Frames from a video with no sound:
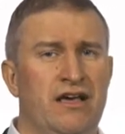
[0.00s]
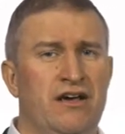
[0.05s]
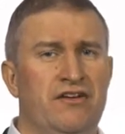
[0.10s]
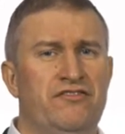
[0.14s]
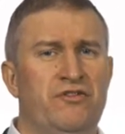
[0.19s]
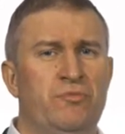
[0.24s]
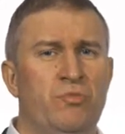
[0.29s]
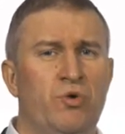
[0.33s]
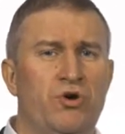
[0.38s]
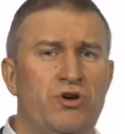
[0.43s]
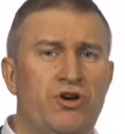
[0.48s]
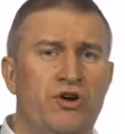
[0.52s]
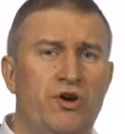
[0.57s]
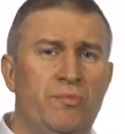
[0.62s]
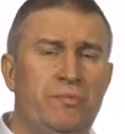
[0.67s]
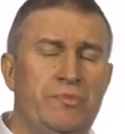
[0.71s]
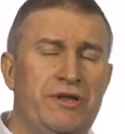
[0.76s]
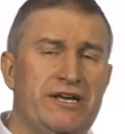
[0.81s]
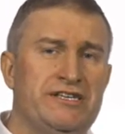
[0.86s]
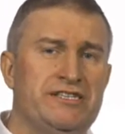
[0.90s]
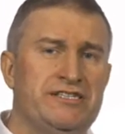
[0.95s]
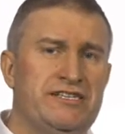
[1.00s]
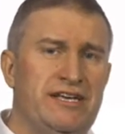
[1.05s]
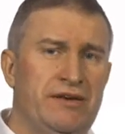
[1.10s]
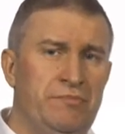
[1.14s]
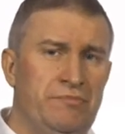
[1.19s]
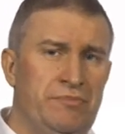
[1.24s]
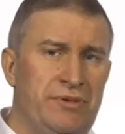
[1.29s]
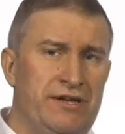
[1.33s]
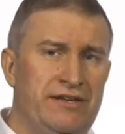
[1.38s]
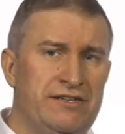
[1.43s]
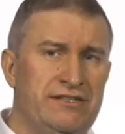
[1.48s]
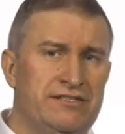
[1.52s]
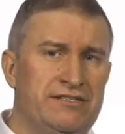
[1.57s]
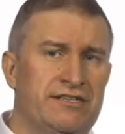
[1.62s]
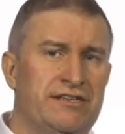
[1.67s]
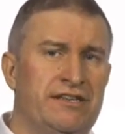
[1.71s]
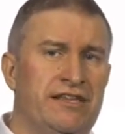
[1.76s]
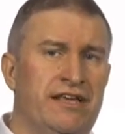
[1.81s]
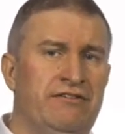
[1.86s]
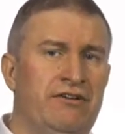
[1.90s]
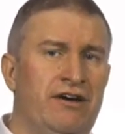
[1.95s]
For more complex templates,
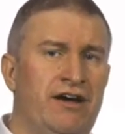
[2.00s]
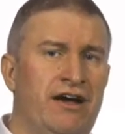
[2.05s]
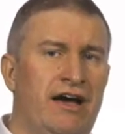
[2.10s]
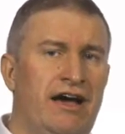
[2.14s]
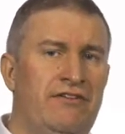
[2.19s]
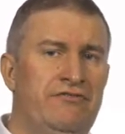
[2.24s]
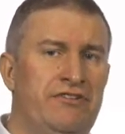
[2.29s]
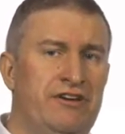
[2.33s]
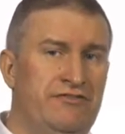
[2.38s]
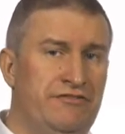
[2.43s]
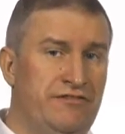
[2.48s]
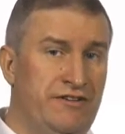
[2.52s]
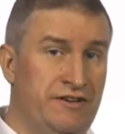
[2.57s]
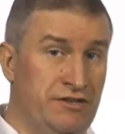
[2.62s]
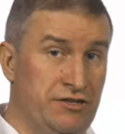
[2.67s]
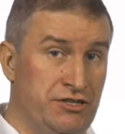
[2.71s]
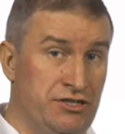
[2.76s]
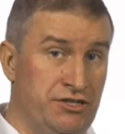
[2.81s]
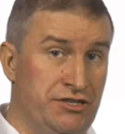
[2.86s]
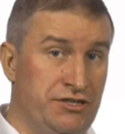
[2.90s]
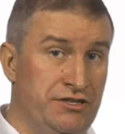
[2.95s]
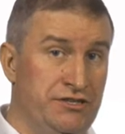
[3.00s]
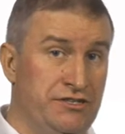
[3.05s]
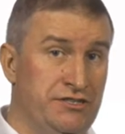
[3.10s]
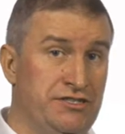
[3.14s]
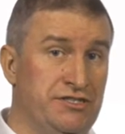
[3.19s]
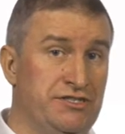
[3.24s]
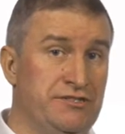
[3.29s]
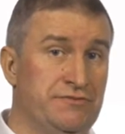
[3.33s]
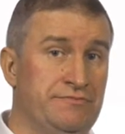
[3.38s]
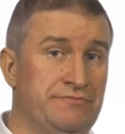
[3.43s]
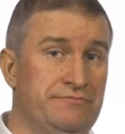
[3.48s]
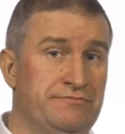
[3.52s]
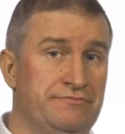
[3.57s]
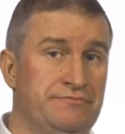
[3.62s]
there are other functions.